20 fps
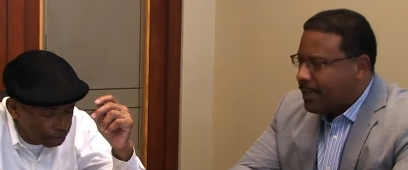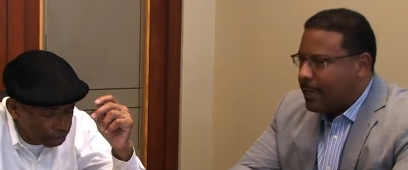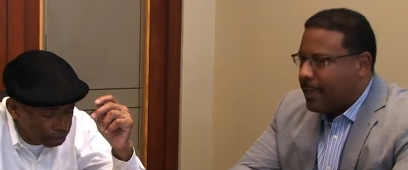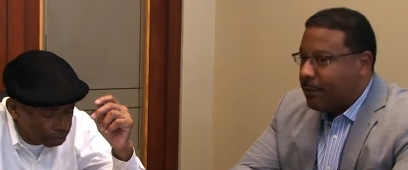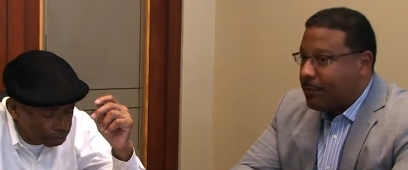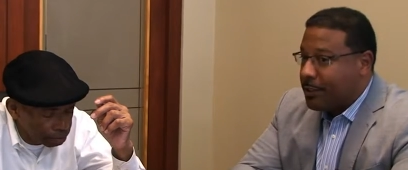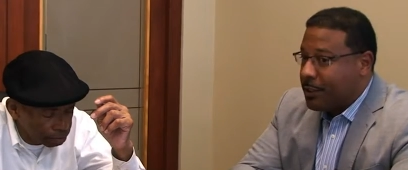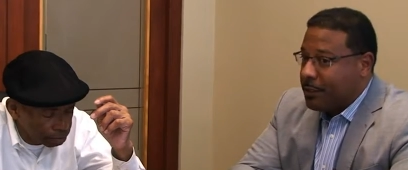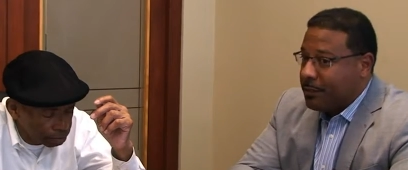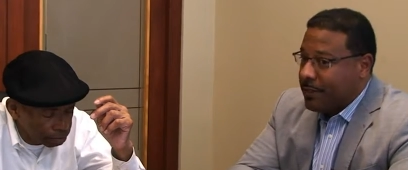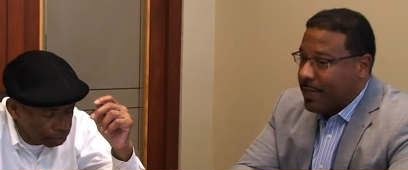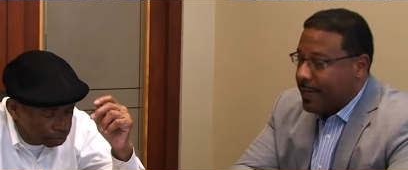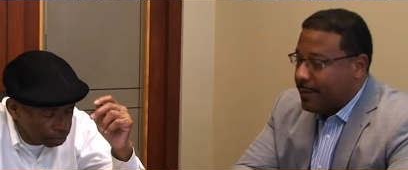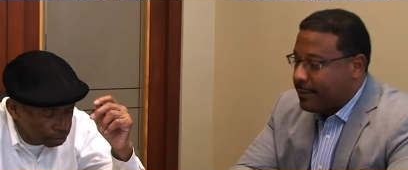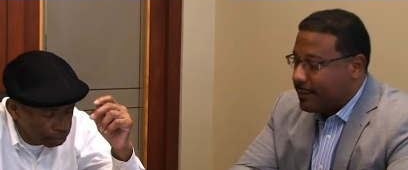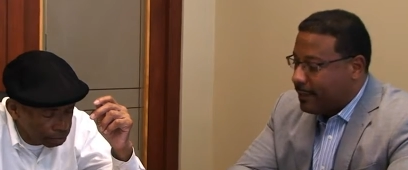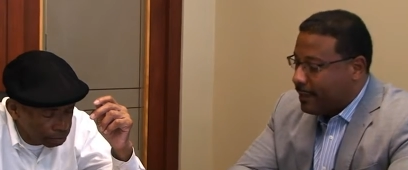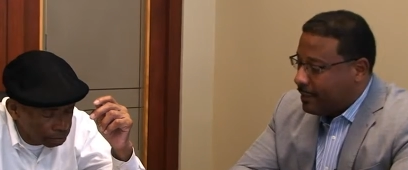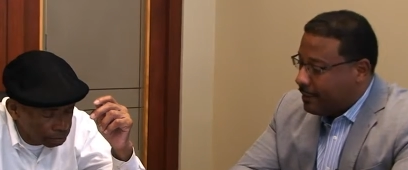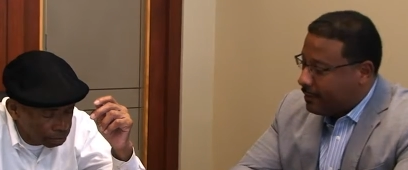Speaker 1: That was
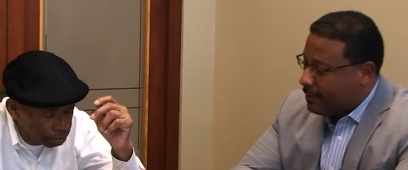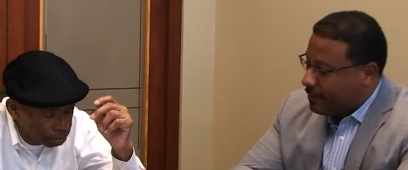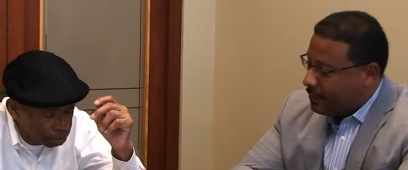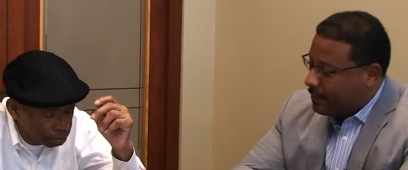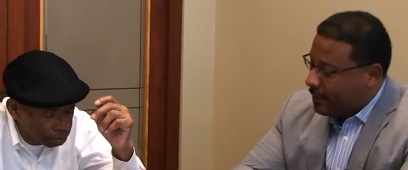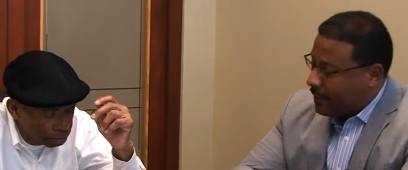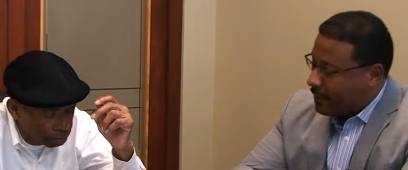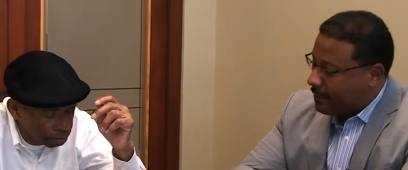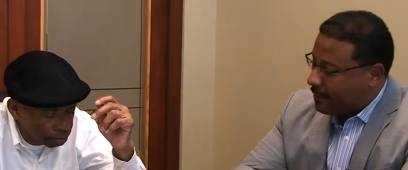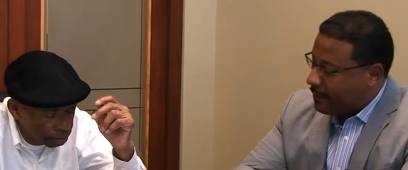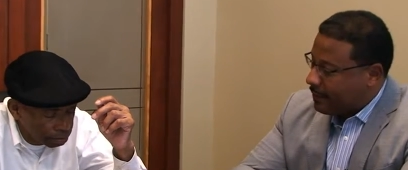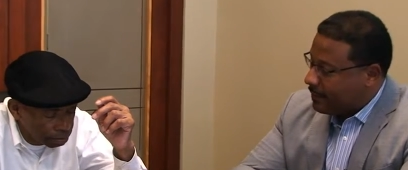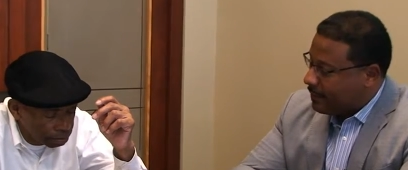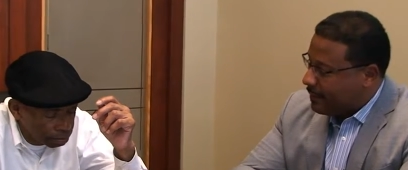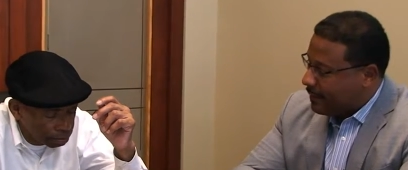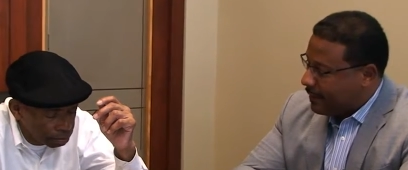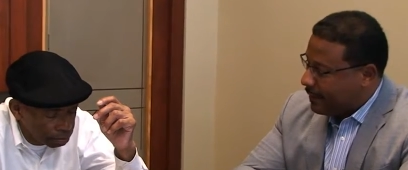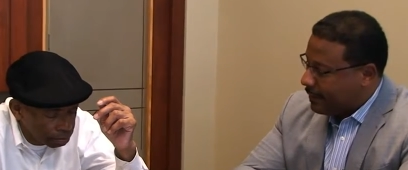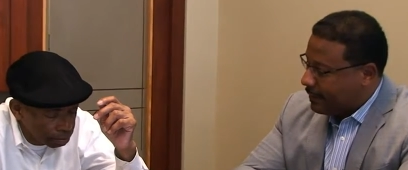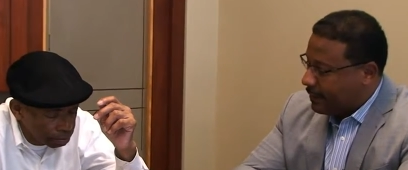2008 to
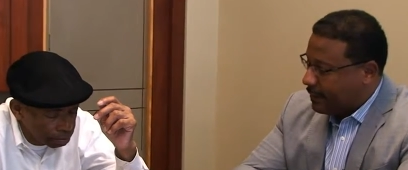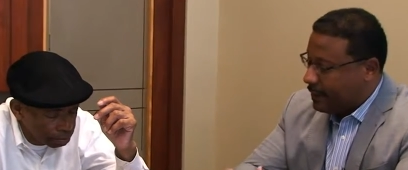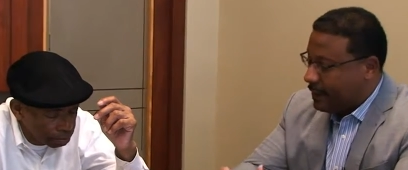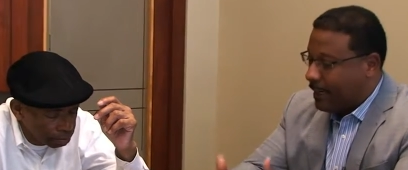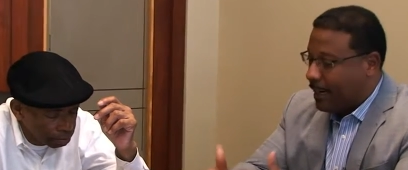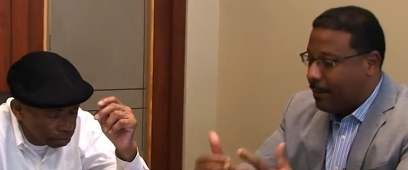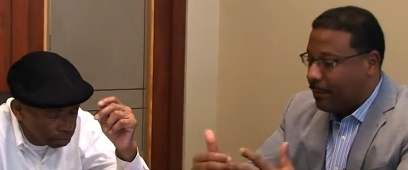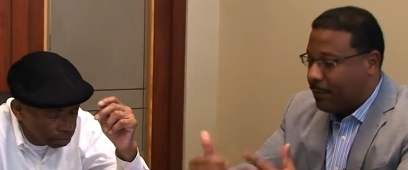2010, and then I